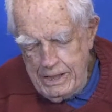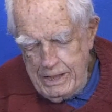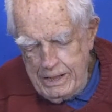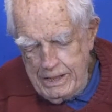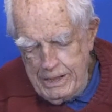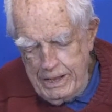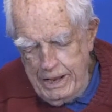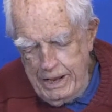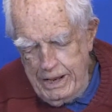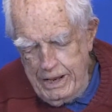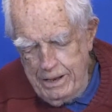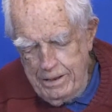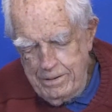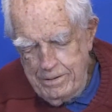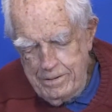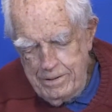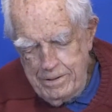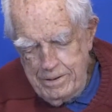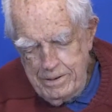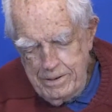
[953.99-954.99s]
The
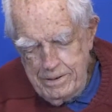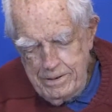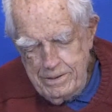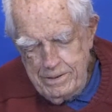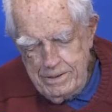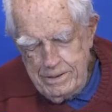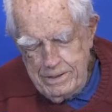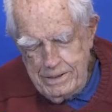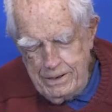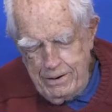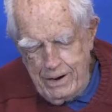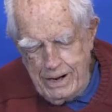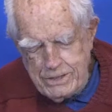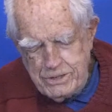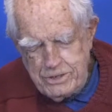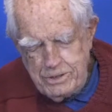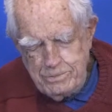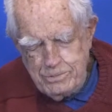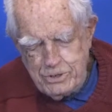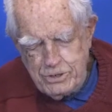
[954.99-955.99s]
there are
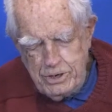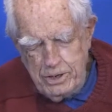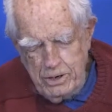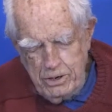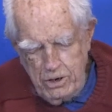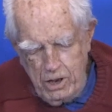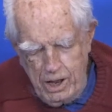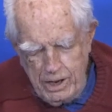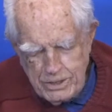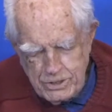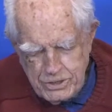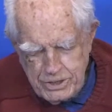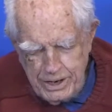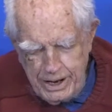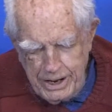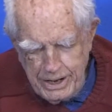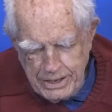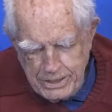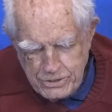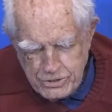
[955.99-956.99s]
some still
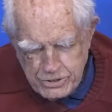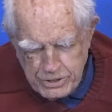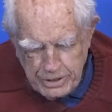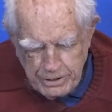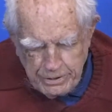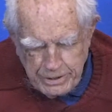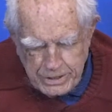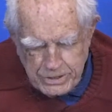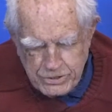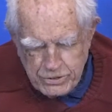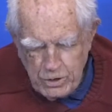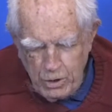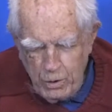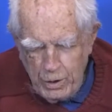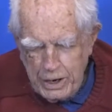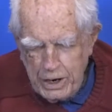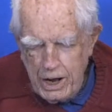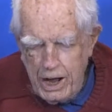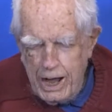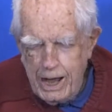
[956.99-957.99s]
long-standing series
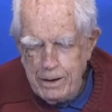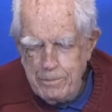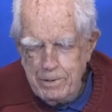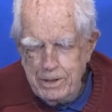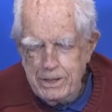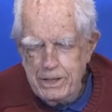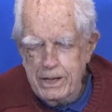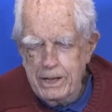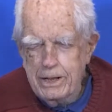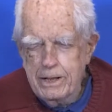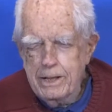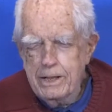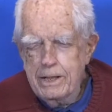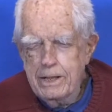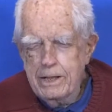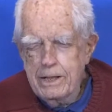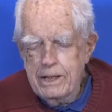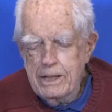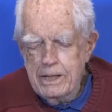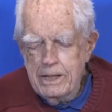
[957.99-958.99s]
going on, but they
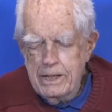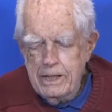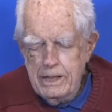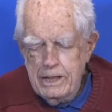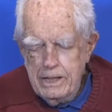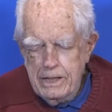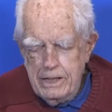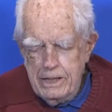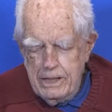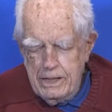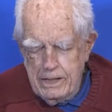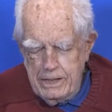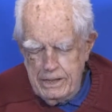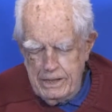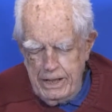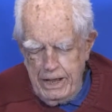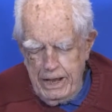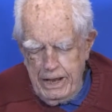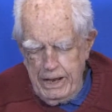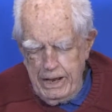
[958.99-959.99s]

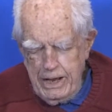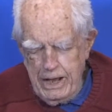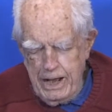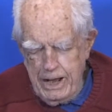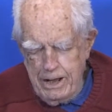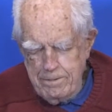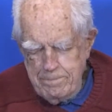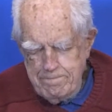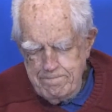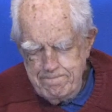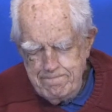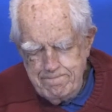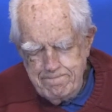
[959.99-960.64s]
they um,